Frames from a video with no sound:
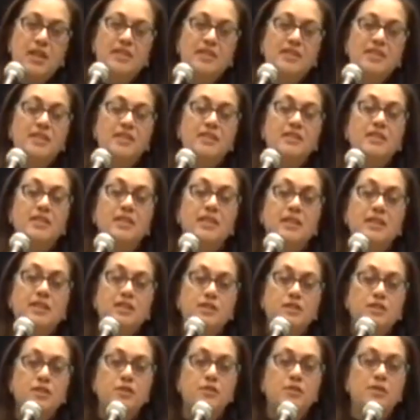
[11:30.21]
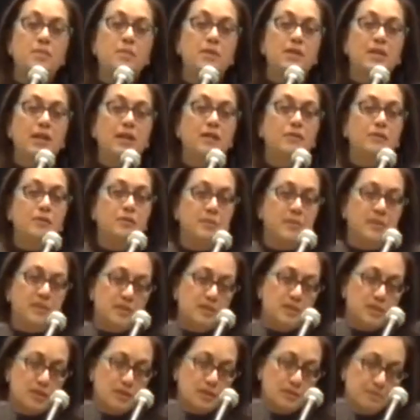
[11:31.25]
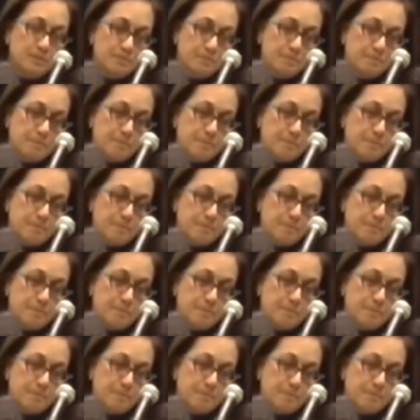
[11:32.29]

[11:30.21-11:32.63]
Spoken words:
and in the interim government,